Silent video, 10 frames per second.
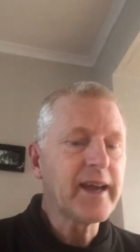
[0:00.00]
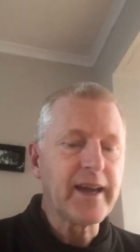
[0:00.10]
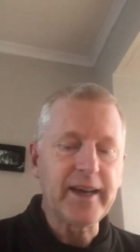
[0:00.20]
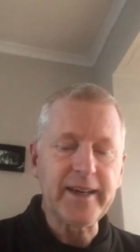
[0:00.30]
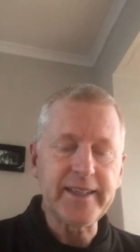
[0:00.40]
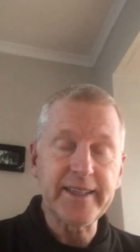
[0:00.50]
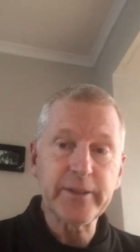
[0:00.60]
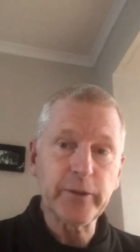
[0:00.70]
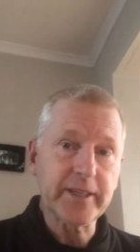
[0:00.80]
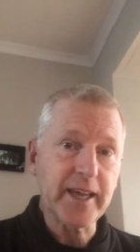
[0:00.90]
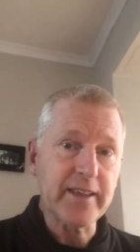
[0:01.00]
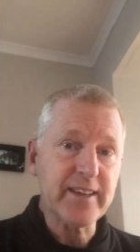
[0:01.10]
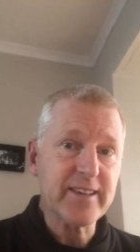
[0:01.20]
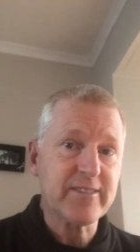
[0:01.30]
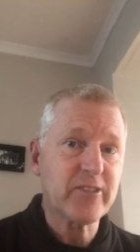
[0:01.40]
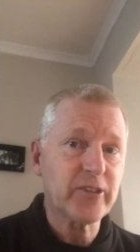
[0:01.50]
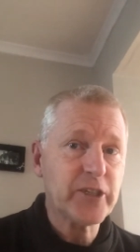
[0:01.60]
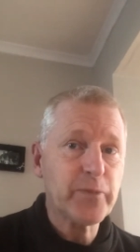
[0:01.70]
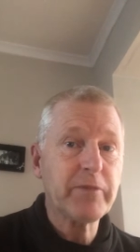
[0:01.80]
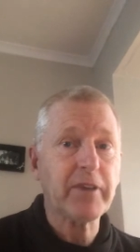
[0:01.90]
And altogether jolly
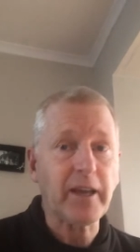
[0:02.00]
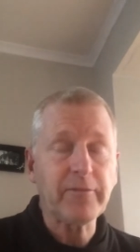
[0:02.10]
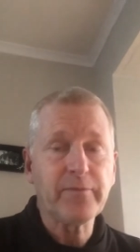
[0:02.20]
spiffing.